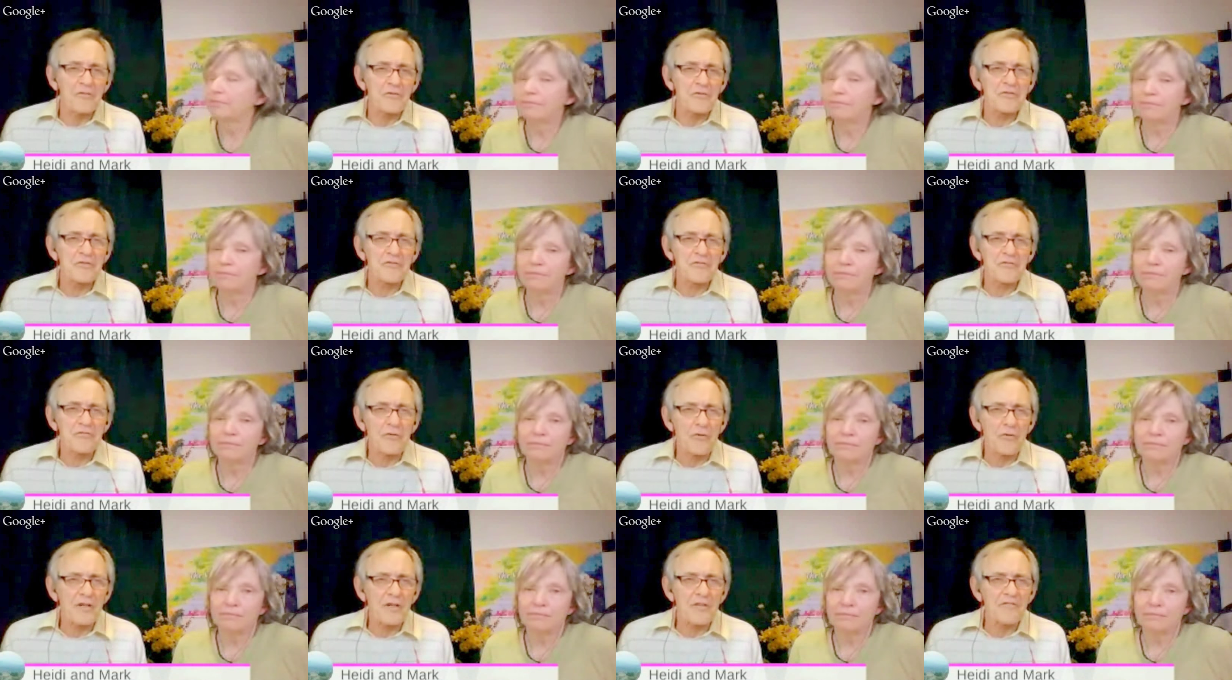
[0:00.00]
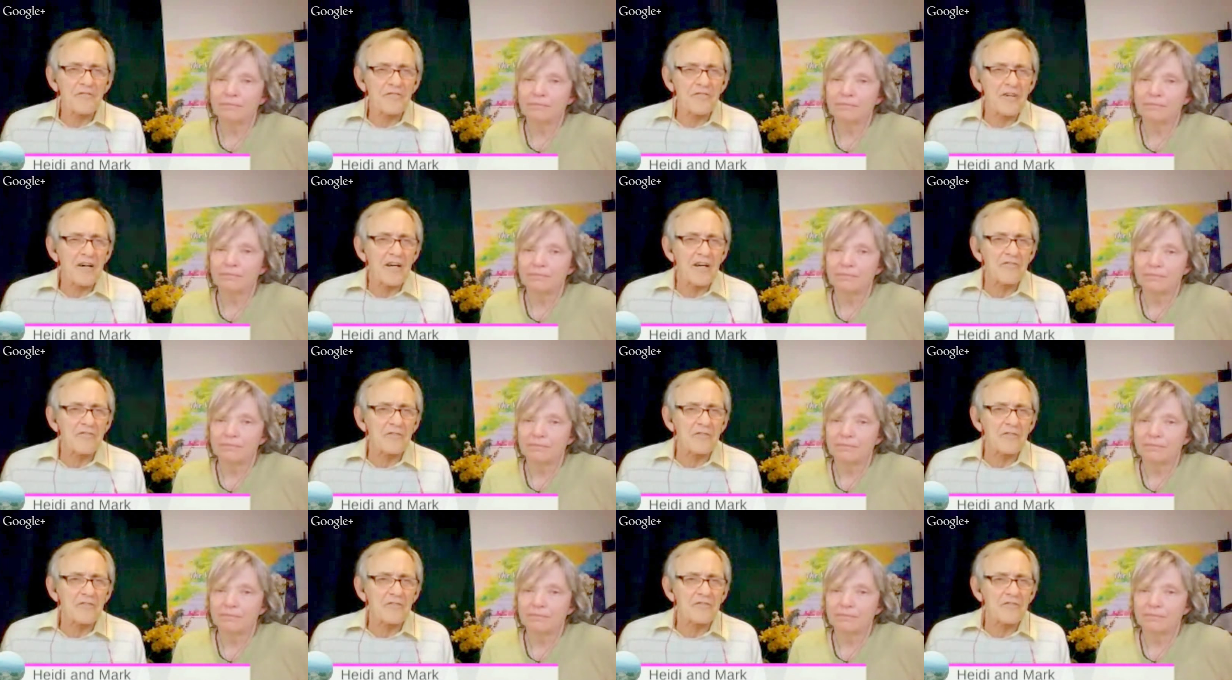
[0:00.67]
Speaker 1: the first
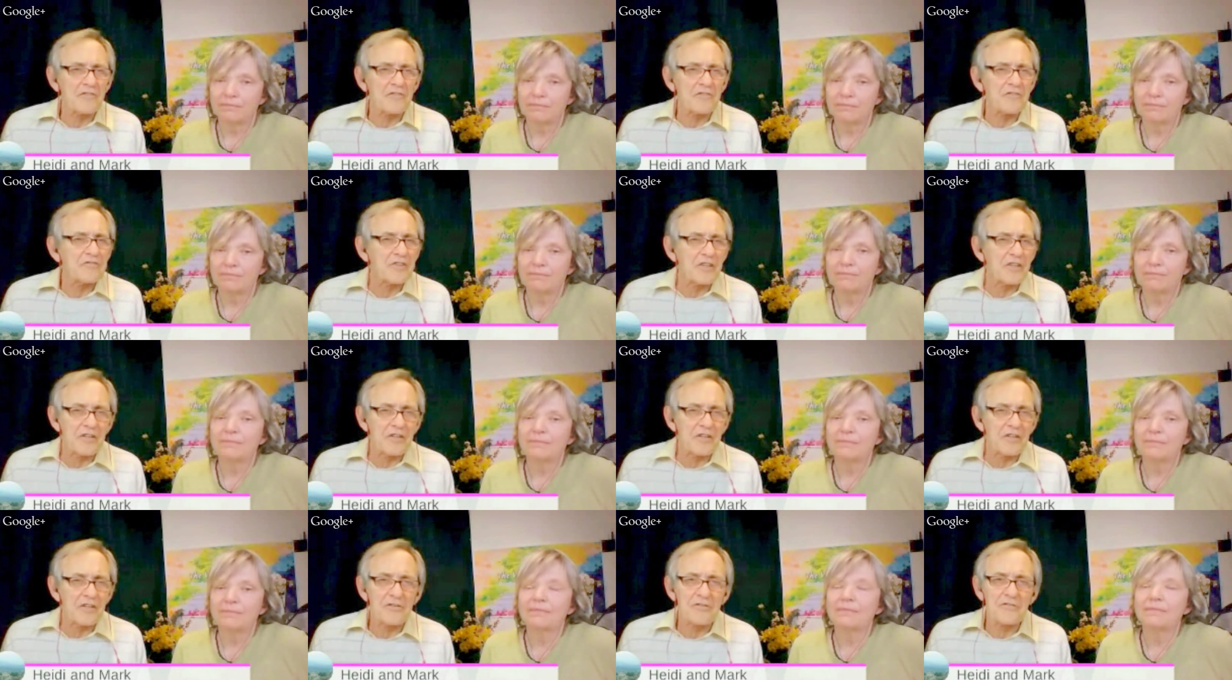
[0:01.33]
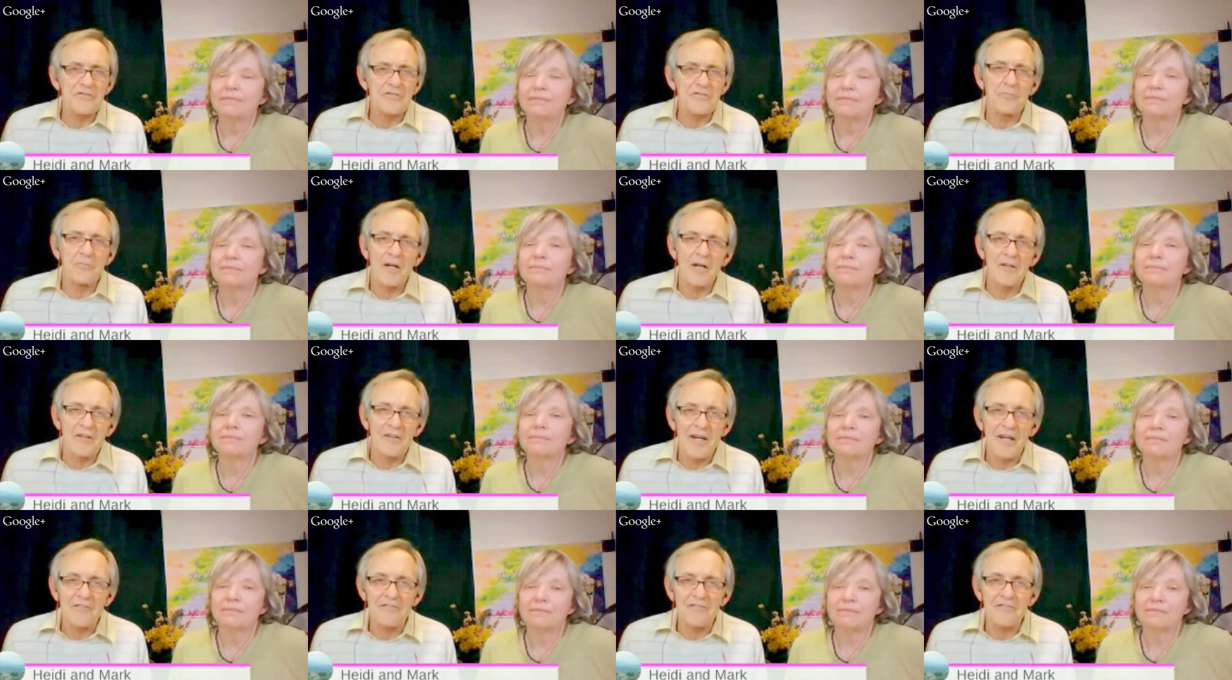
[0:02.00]
45 or 50 years of
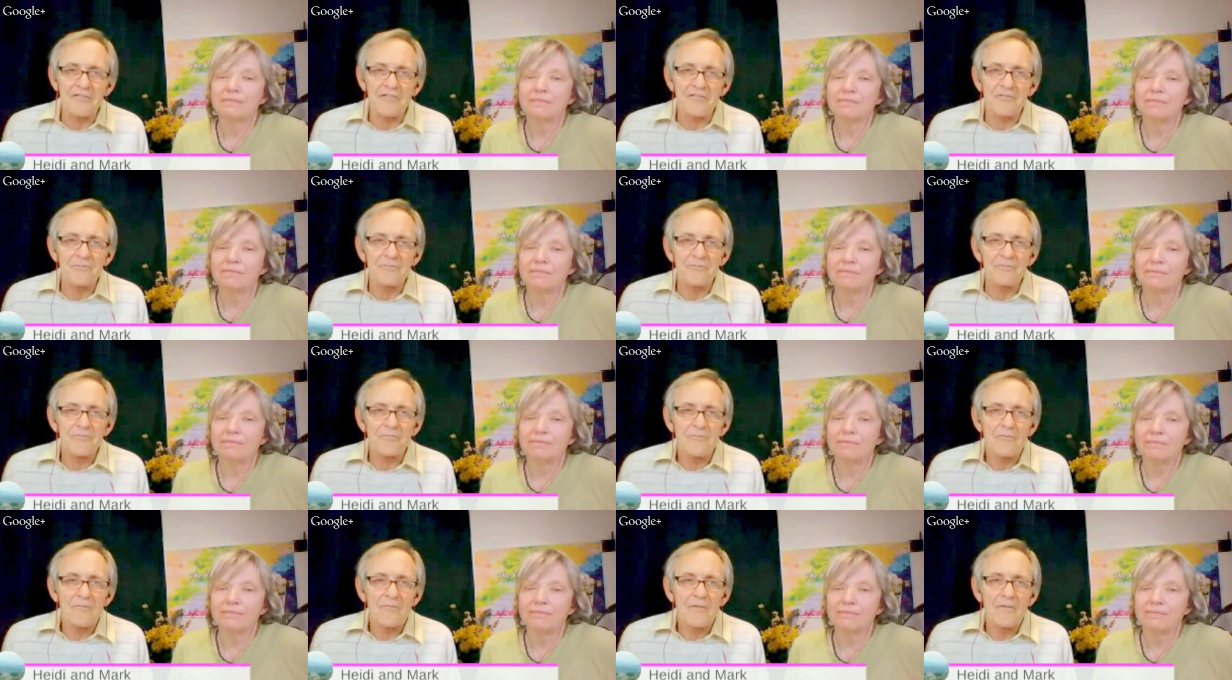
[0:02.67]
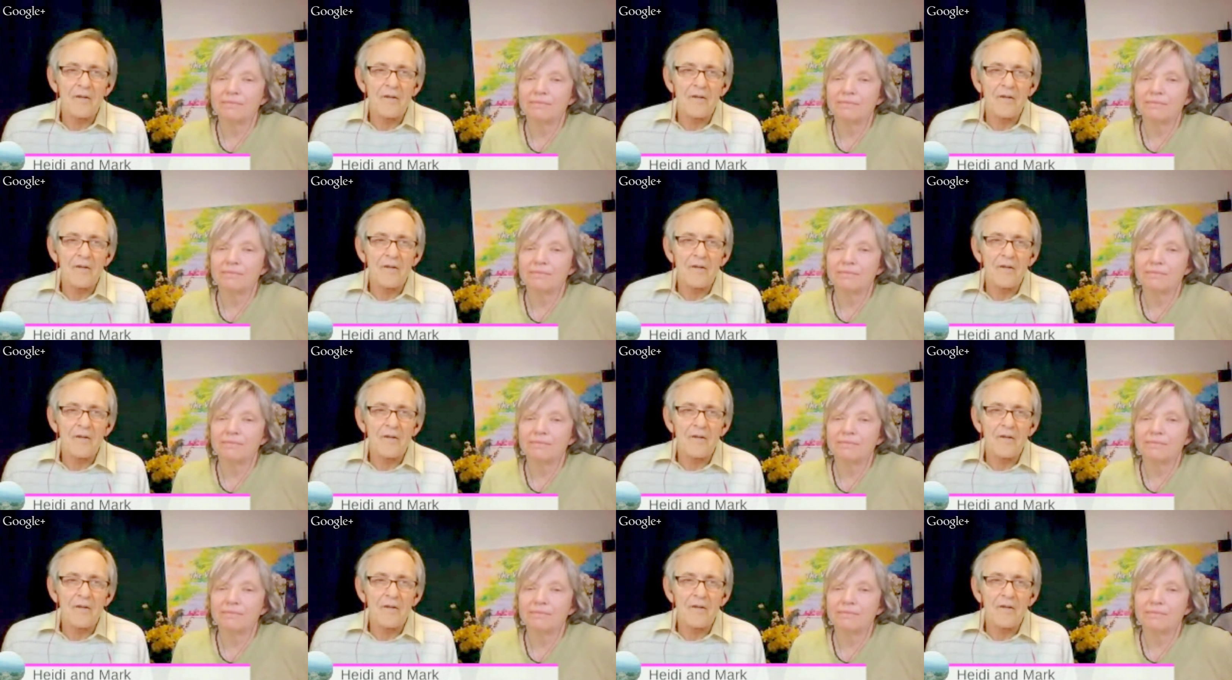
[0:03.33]
my life.